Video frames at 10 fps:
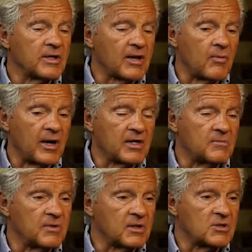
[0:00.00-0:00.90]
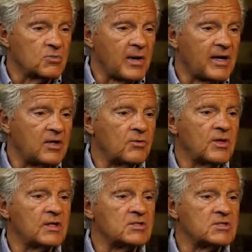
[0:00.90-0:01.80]
They wanted to build 20
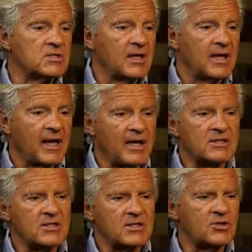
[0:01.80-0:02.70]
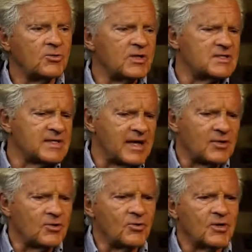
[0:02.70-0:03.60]
units, 18 units, 8
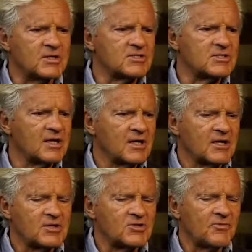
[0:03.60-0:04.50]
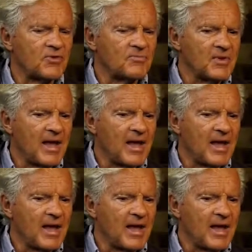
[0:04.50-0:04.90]
units, and so forth.